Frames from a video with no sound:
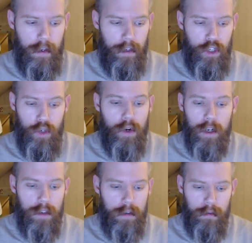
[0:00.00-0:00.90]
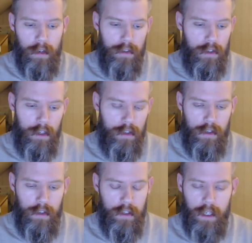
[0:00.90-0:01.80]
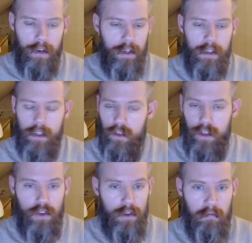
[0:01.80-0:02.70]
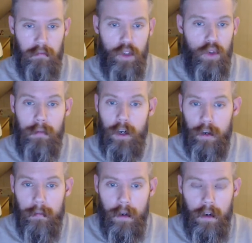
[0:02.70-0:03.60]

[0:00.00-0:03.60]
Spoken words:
short, his series is just superb.